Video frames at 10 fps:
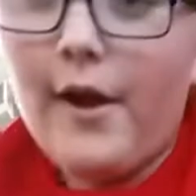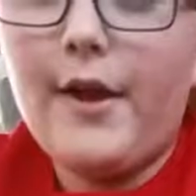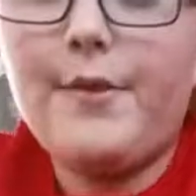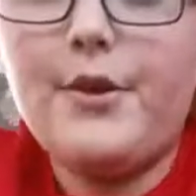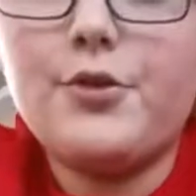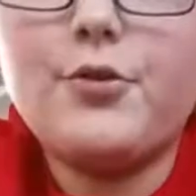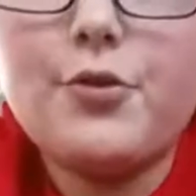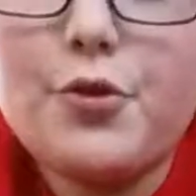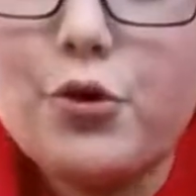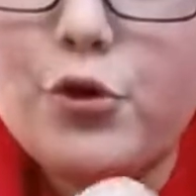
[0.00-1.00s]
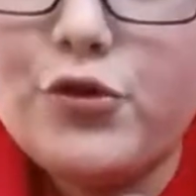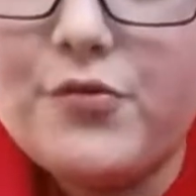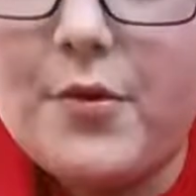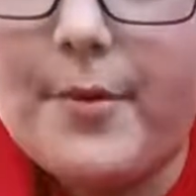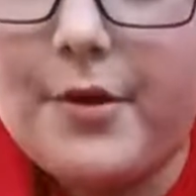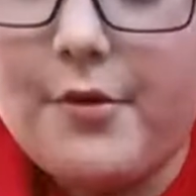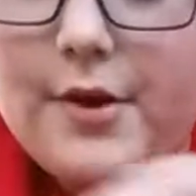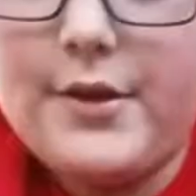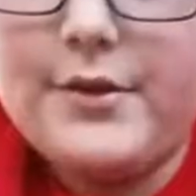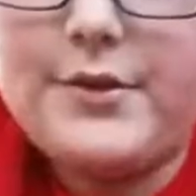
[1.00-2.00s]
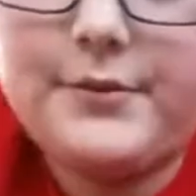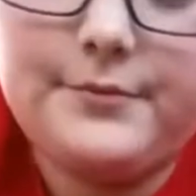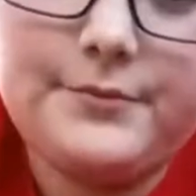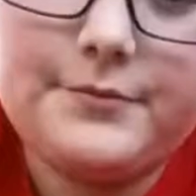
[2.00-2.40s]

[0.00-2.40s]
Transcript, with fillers: And then Cruz Ramirez.